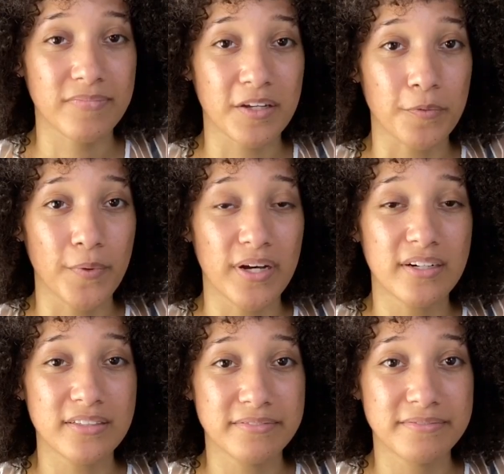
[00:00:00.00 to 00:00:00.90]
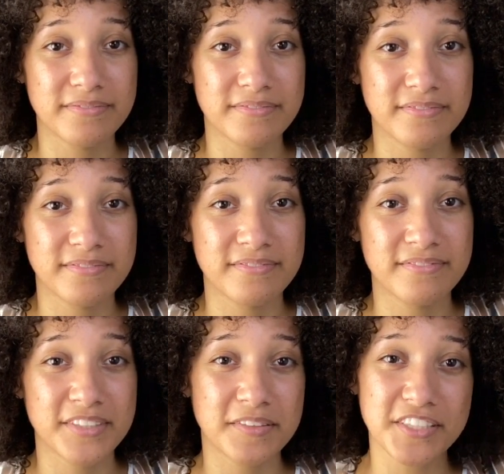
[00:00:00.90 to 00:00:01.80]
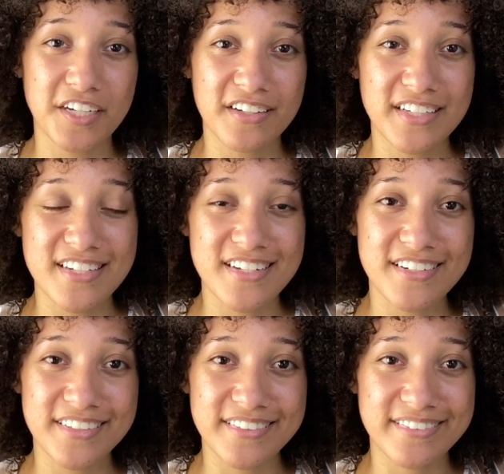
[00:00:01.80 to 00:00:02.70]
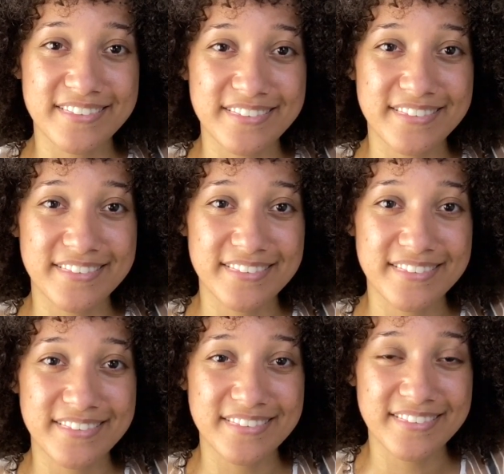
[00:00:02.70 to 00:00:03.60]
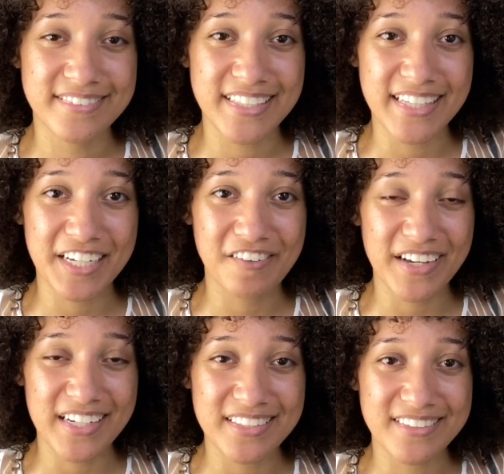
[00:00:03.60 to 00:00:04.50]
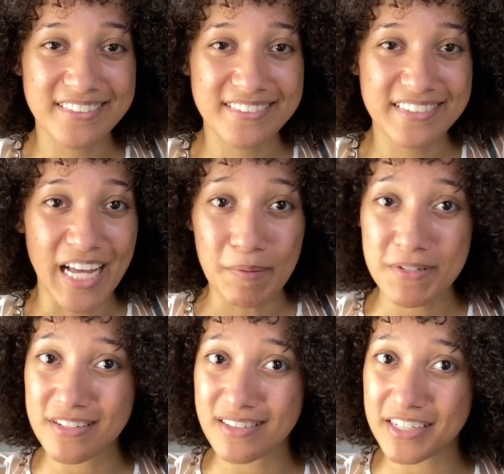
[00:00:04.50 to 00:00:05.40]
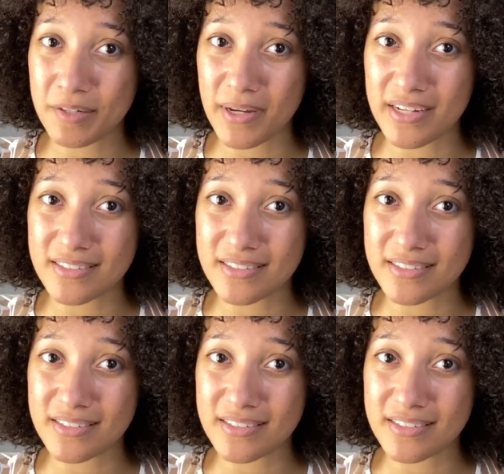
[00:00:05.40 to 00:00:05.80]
Well, what y'all need to do? You thinking about it? I'm still thinking about it.